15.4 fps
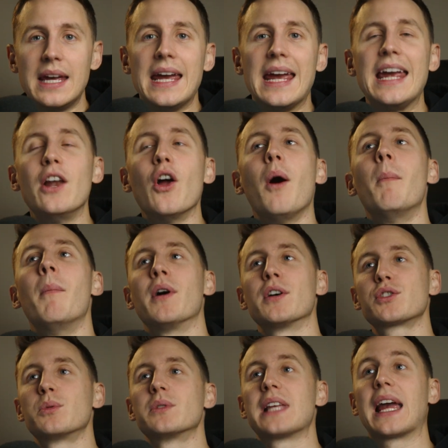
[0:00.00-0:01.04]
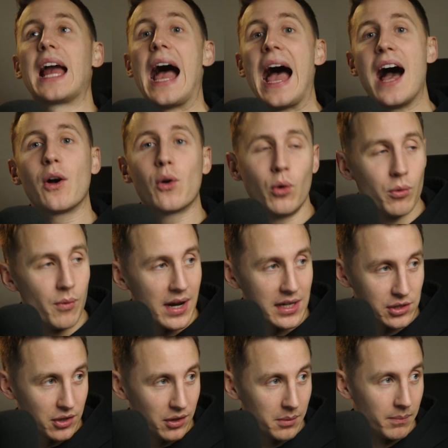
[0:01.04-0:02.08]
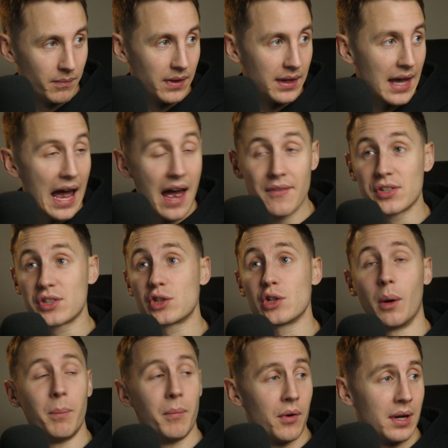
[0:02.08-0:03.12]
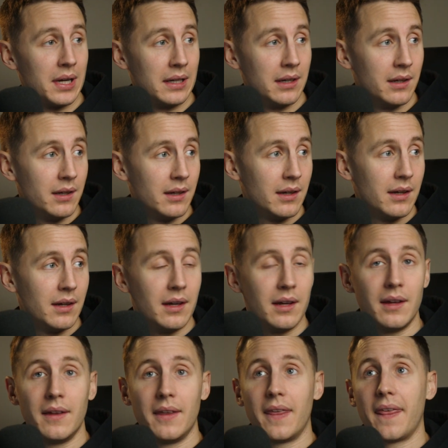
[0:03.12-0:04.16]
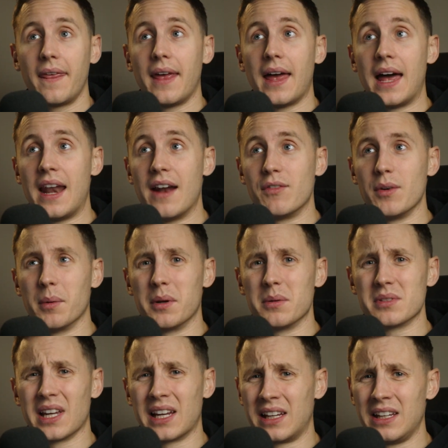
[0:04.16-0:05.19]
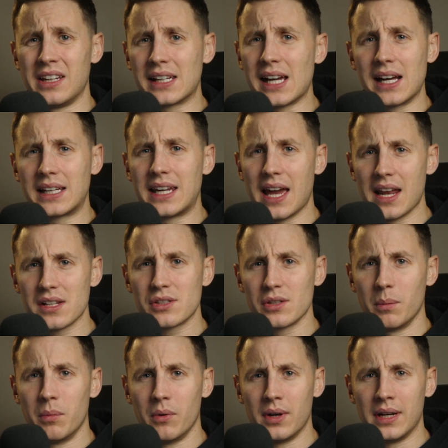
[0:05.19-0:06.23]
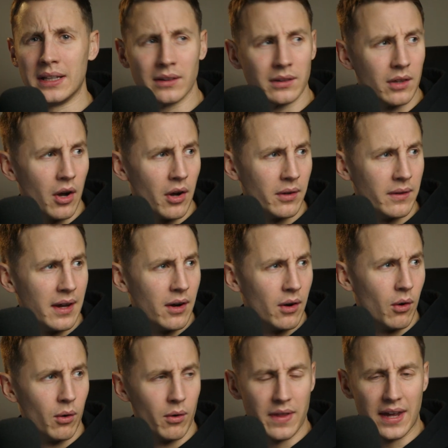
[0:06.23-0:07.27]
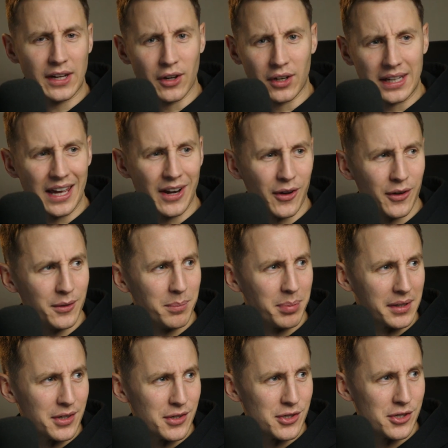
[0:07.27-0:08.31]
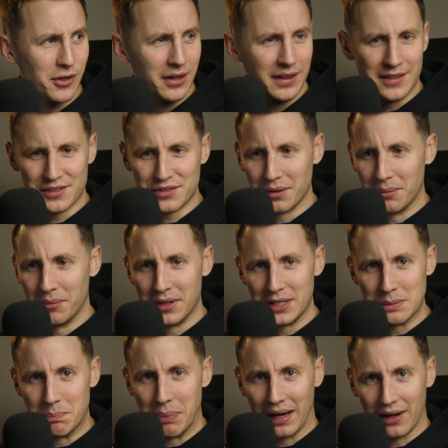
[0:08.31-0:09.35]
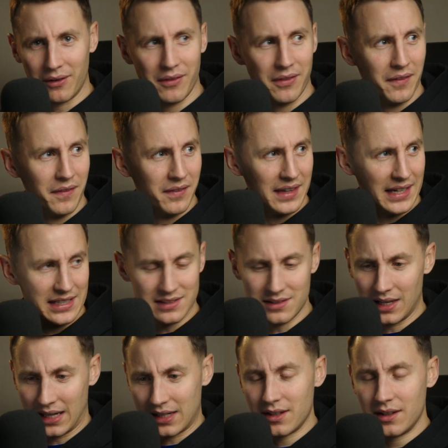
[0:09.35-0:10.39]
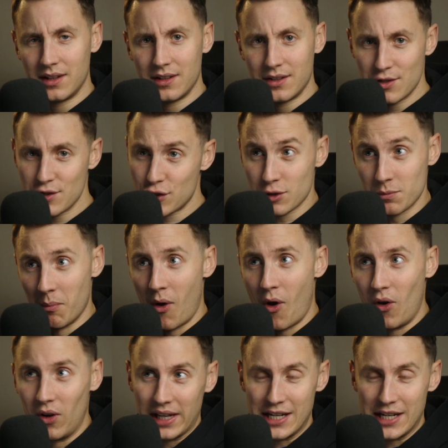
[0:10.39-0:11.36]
Elon Musk was like, I'll go and rescue them. I have a submarine. And everybody was like, you can't get a submarine down there, or they could get out, because surely the submarine's bigger than these like small.